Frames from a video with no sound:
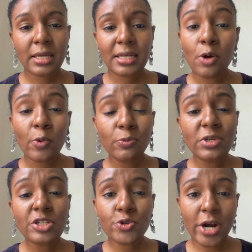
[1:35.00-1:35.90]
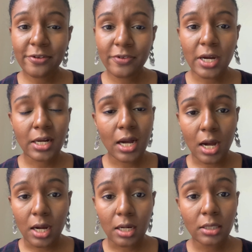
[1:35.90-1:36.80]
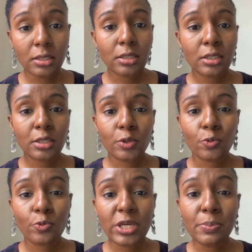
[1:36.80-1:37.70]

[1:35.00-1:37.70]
Now, when we drive our car, we